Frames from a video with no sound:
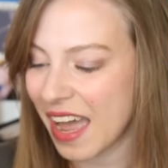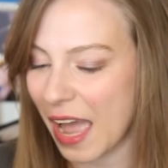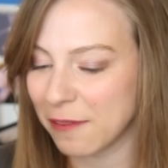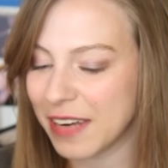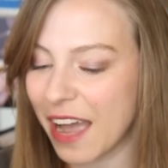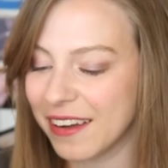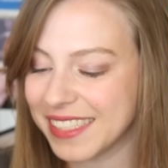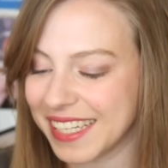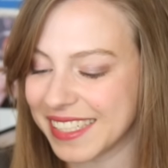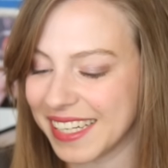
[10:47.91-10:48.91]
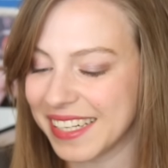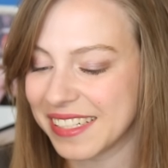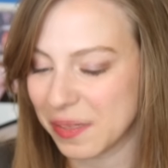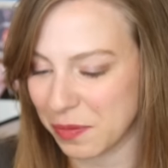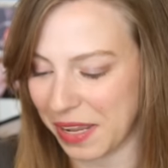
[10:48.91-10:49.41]
I am now
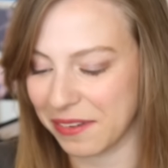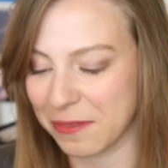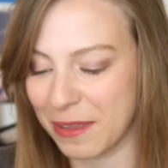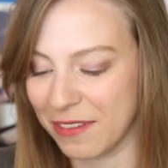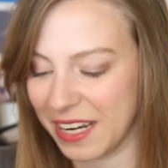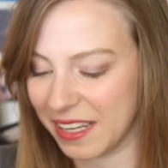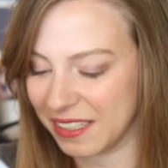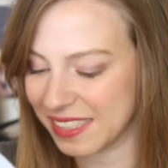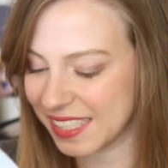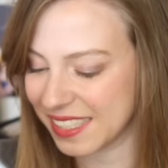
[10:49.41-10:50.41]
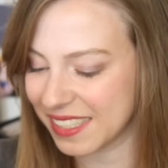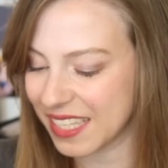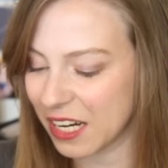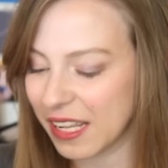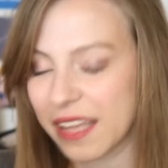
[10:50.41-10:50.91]
addicted to Plan With Me videos.
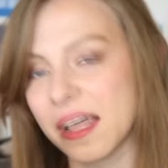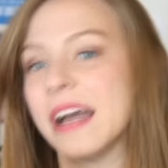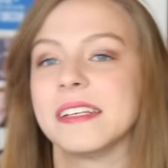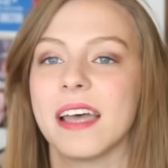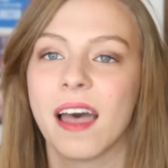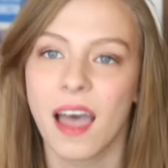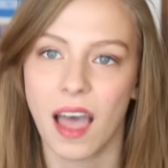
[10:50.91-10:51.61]
Sincerely, Londa.